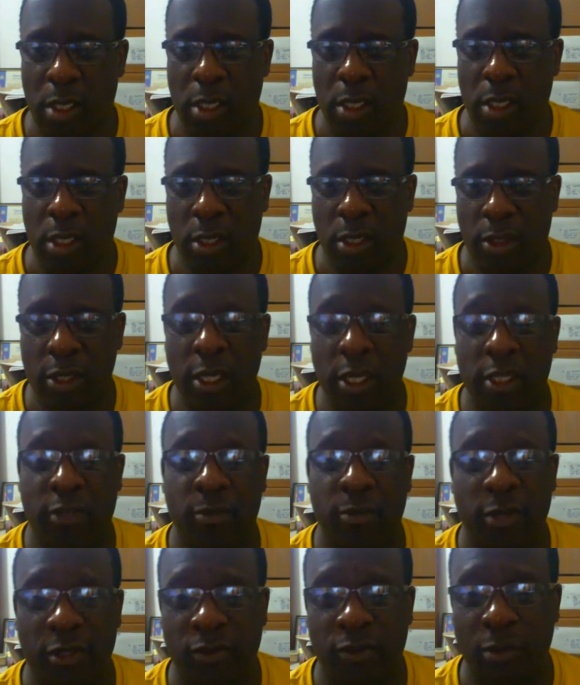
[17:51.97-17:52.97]
he thanks
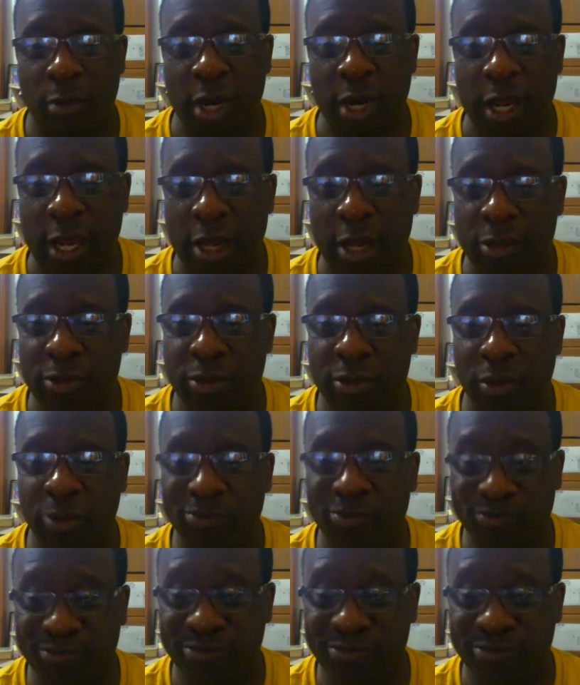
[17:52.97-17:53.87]
me for my answer.